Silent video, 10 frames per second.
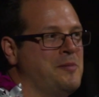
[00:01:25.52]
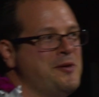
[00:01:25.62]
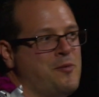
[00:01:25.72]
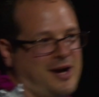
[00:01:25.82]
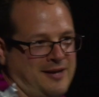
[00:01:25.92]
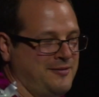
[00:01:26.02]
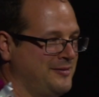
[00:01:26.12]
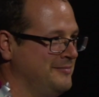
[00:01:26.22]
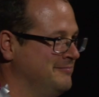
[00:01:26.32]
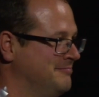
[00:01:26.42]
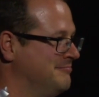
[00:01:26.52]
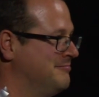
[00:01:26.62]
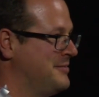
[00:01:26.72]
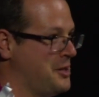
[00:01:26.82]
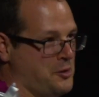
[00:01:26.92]
my wife,
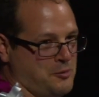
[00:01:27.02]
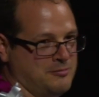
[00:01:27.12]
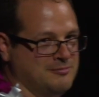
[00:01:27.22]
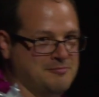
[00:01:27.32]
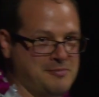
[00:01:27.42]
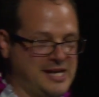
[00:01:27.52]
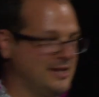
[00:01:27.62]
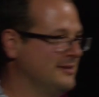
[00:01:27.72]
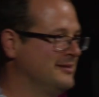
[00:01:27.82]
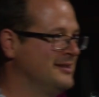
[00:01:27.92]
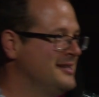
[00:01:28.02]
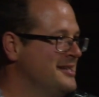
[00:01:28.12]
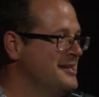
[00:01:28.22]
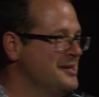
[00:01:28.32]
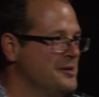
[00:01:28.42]
you, me,
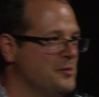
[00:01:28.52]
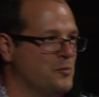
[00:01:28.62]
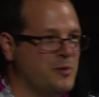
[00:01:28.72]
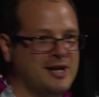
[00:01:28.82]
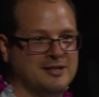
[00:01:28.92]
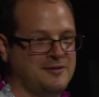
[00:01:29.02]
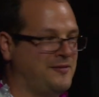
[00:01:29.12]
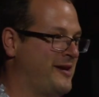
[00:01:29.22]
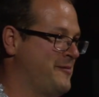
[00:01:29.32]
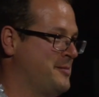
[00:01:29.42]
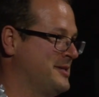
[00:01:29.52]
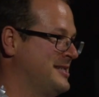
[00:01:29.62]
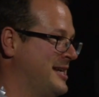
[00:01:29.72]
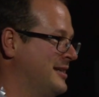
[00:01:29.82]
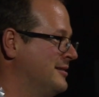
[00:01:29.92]
we are the
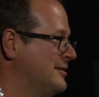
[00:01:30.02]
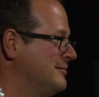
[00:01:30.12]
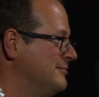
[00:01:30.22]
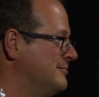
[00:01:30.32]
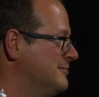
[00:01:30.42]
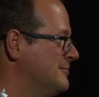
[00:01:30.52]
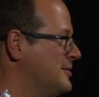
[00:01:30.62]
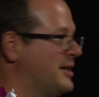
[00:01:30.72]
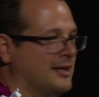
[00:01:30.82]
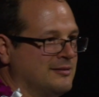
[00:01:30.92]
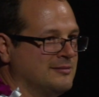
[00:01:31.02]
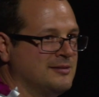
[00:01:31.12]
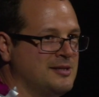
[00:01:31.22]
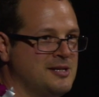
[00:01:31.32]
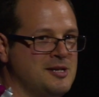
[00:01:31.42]
5%, okay?
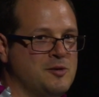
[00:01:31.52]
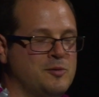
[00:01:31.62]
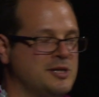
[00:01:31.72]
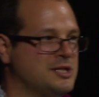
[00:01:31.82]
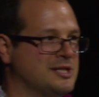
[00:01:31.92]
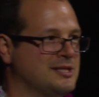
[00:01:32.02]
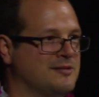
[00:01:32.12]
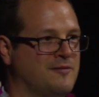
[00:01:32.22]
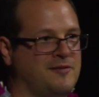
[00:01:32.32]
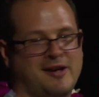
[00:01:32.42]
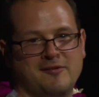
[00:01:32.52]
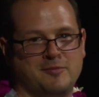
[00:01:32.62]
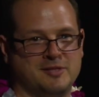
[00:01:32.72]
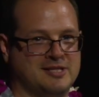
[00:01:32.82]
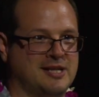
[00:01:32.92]
We're just
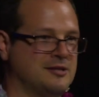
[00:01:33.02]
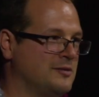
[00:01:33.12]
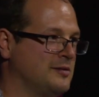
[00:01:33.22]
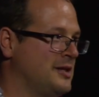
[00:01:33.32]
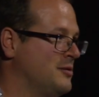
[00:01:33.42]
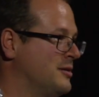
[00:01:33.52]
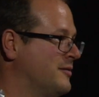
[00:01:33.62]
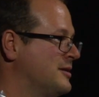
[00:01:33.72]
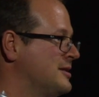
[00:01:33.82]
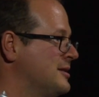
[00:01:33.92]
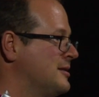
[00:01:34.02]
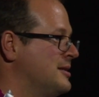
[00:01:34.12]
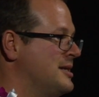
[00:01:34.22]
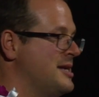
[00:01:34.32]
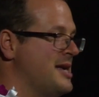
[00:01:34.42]
5% of the universe.
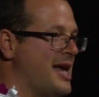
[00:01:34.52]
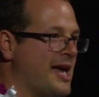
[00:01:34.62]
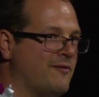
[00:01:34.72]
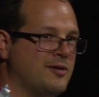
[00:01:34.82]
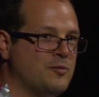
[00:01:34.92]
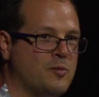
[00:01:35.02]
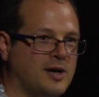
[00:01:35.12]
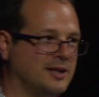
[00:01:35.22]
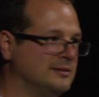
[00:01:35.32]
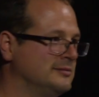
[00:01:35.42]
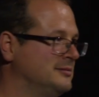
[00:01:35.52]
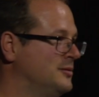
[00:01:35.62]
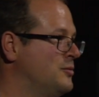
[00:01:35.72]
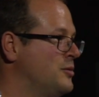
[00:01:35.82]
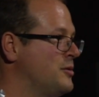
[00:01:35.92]
Everyone
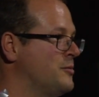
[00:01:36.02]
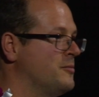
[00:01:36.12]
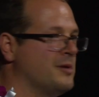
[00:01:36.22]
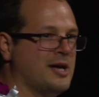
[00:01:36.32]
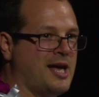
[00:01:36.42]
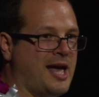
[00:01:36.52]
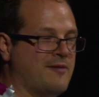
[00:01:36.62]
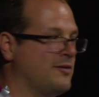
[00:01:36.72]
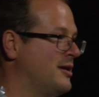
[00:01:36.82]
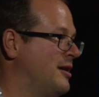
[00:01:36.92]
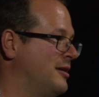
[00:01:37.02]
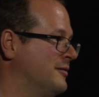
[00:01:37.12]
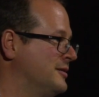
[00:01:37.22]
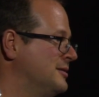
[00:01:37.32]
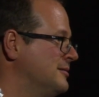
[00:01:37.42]
who you ever
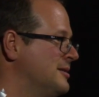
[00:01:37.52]
loved,